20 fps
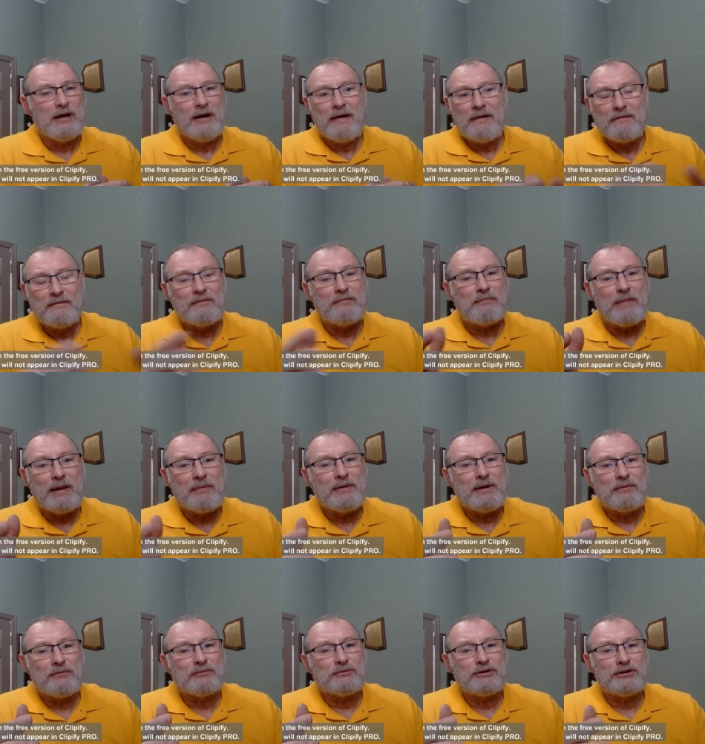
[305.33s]
Maybe
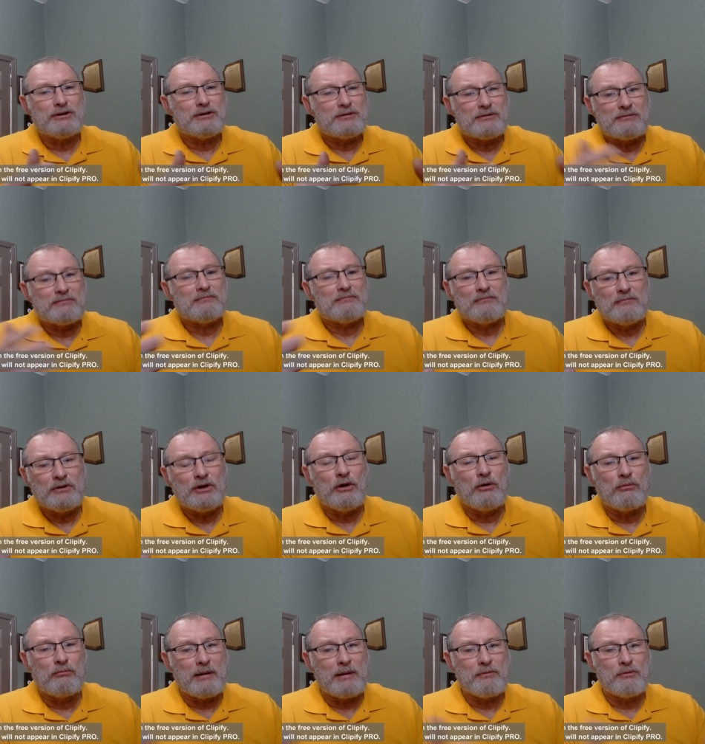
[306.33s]
it was just you know,
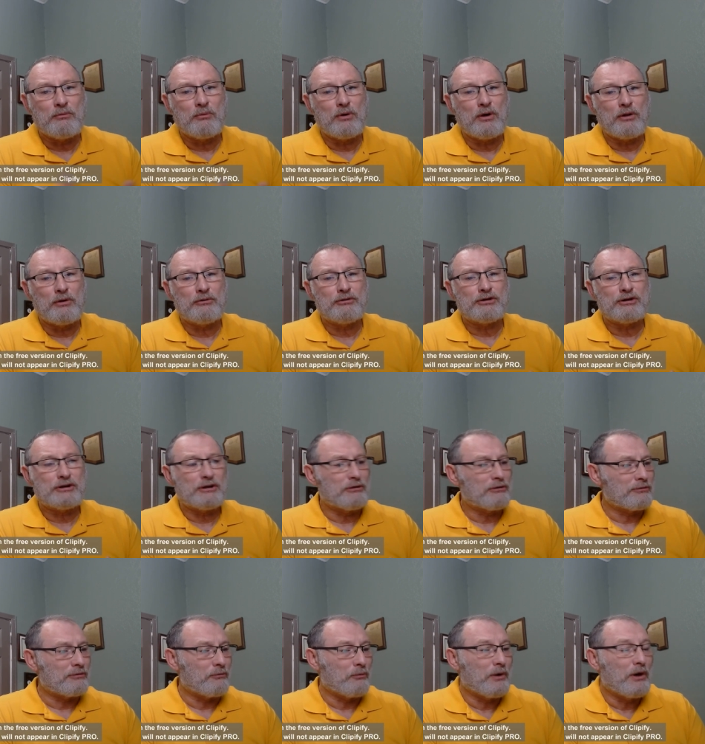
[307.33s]
maybe one of those
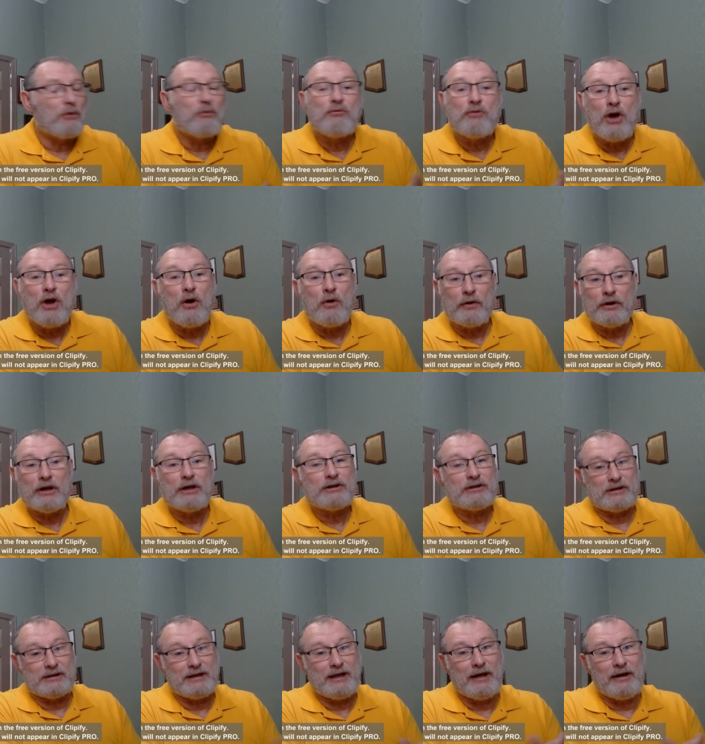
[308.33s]
circumstances. We don't know. It
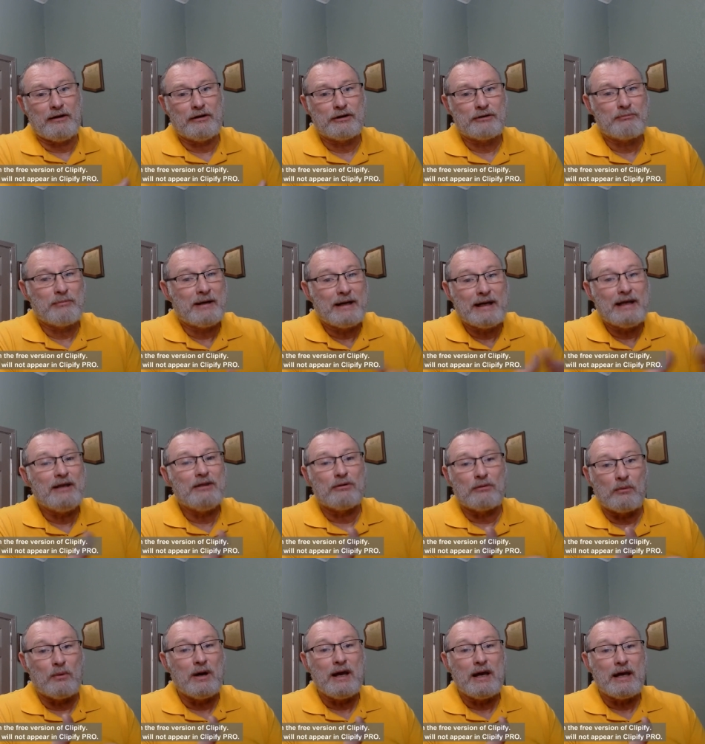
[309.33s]
doesn't tell us. But either
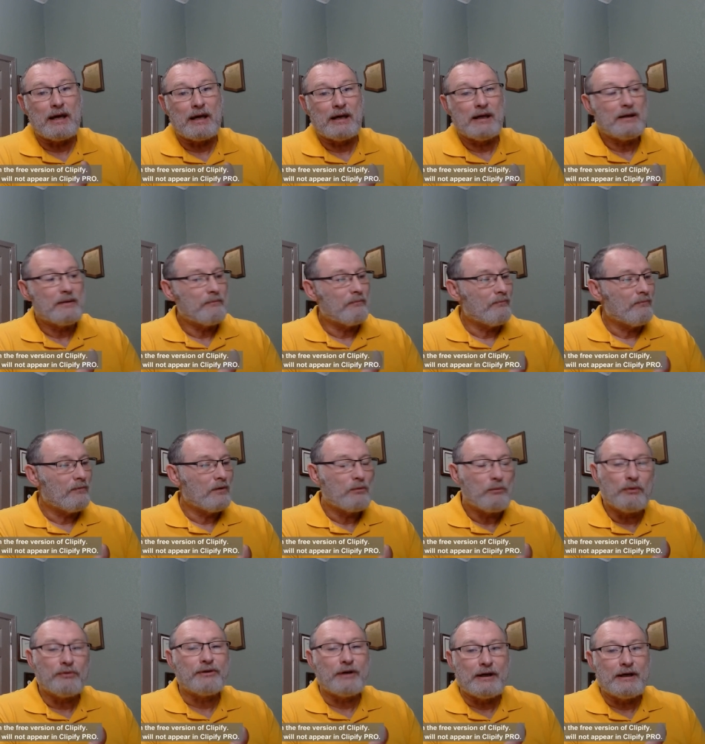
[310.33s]
way,
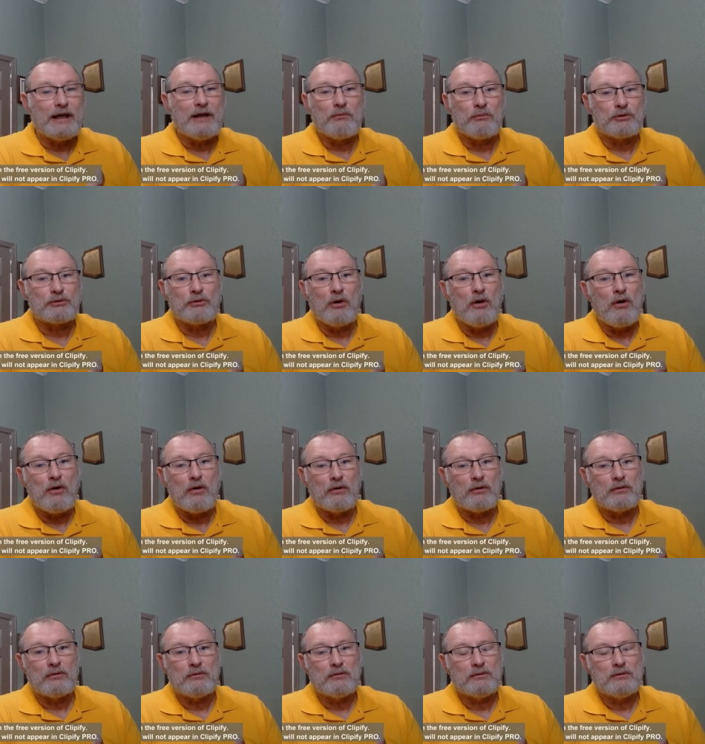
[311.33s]
what they did was wrong.
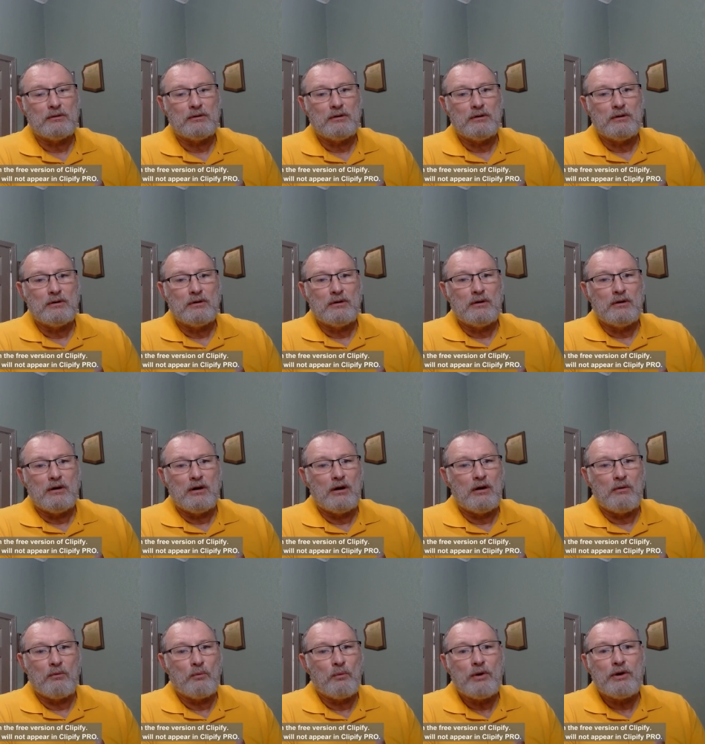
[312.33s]
Uh,
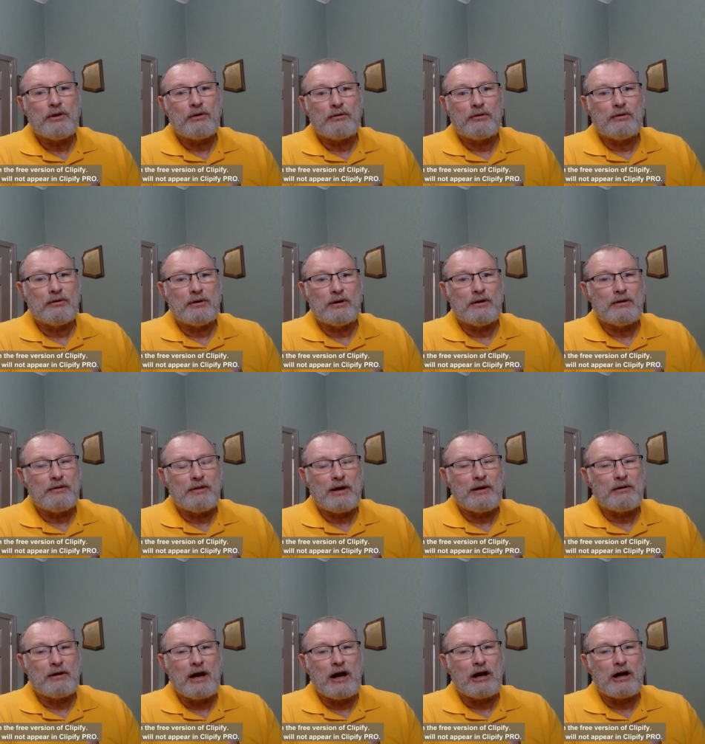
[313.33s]
whether uh, they
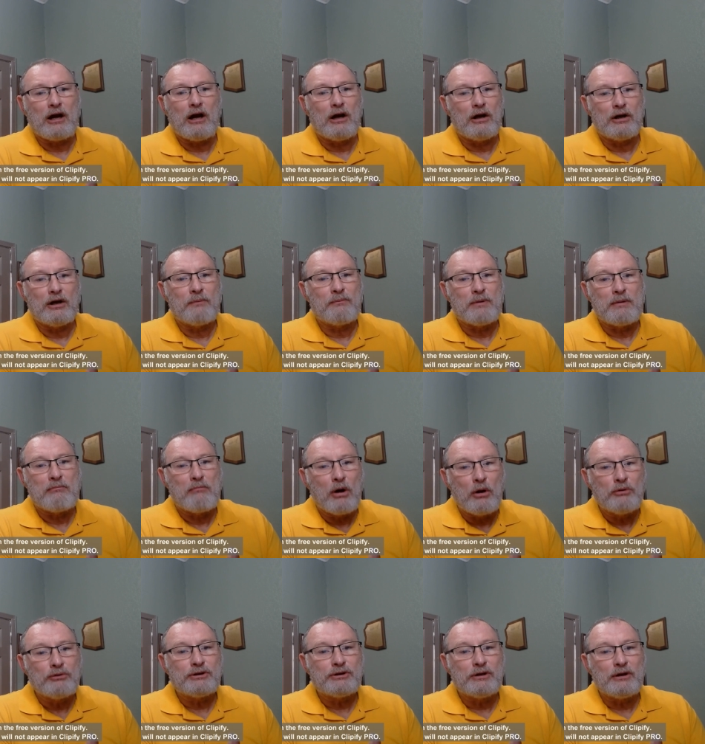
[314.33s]
got caught up
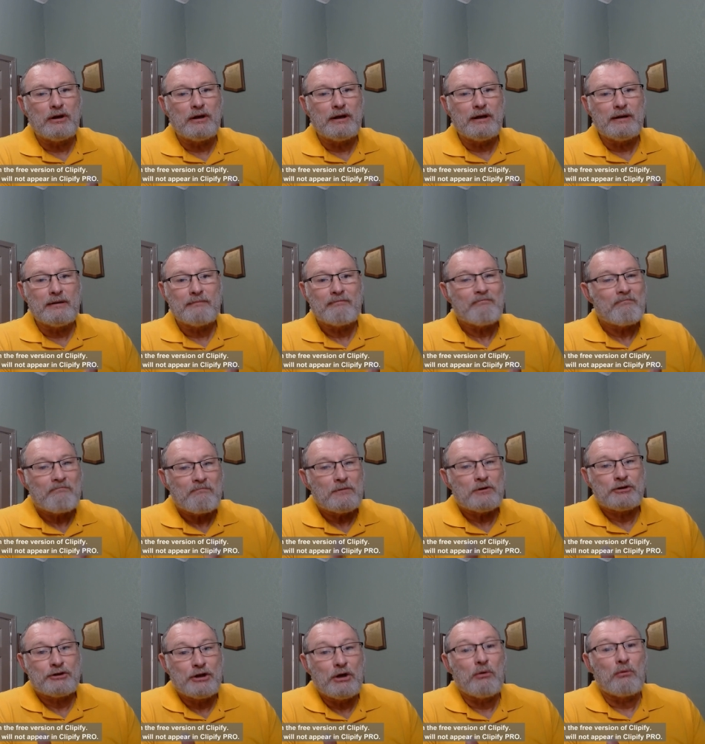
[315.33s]
emotionally,
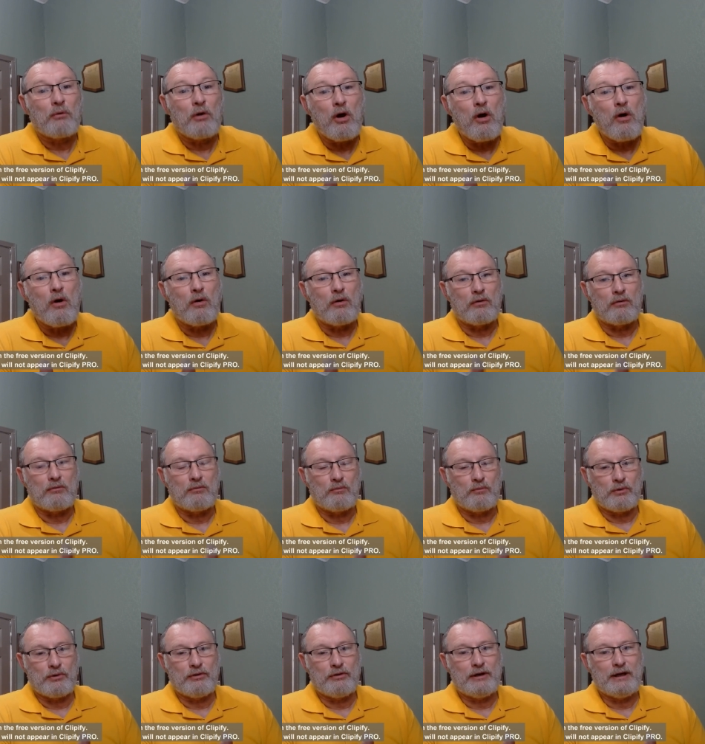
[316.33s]
still wrong.
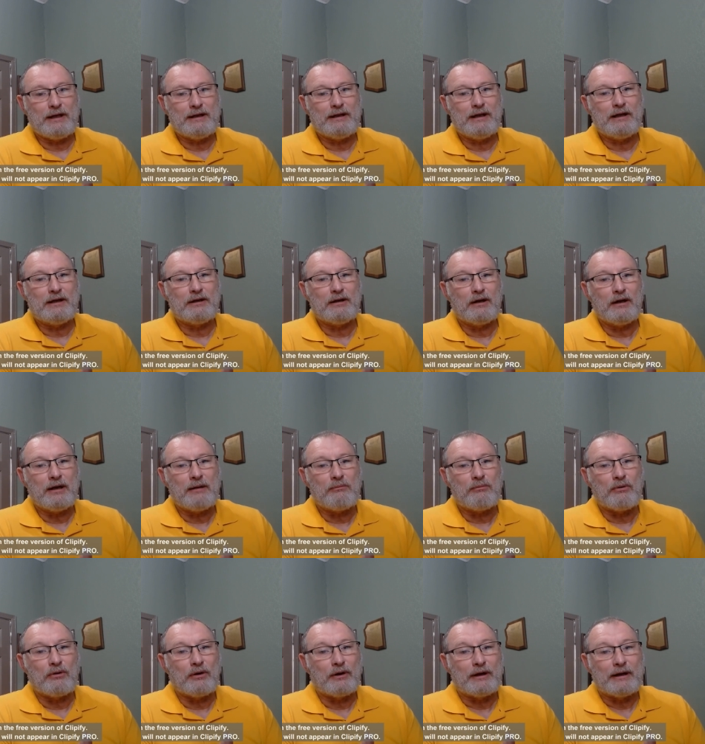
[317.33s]
Whether they did it
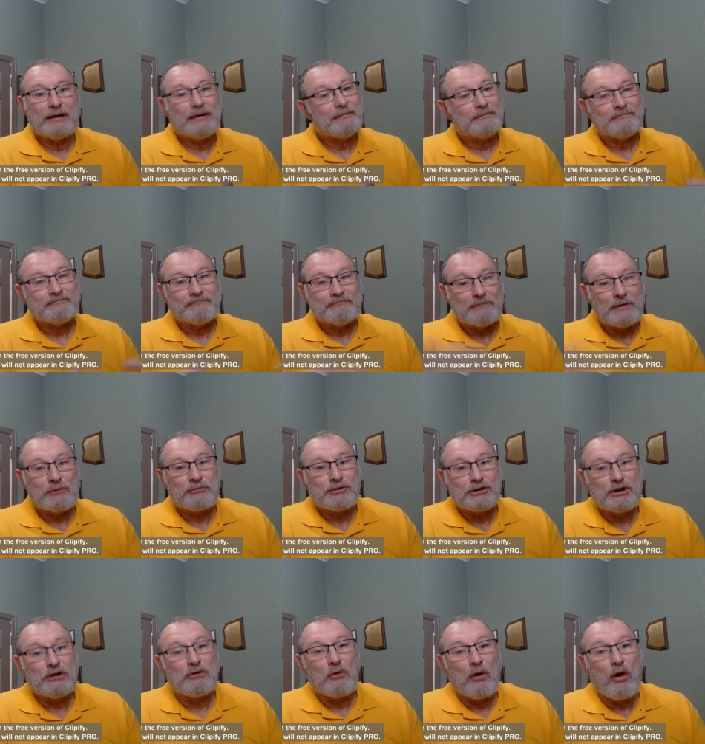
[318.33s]
deliberately, it was
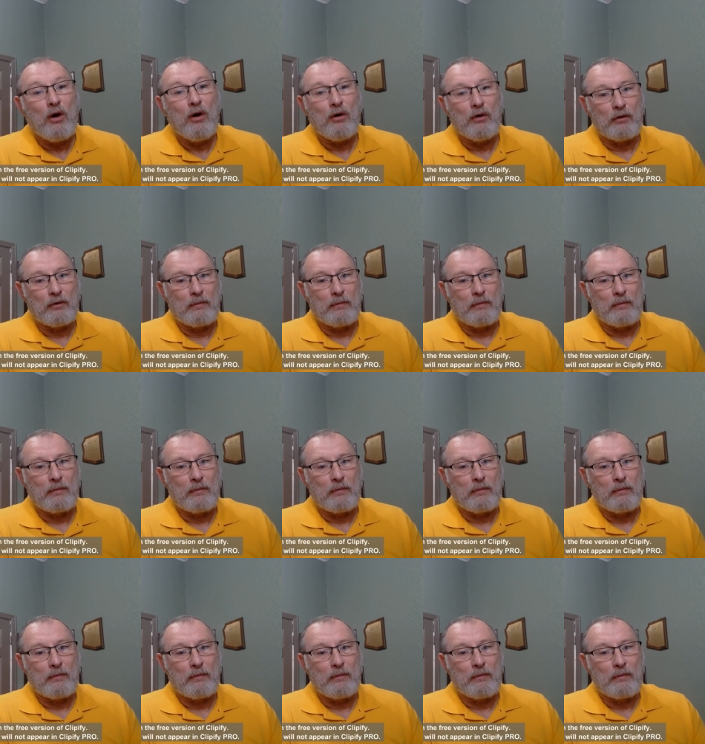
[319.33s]
still wrong.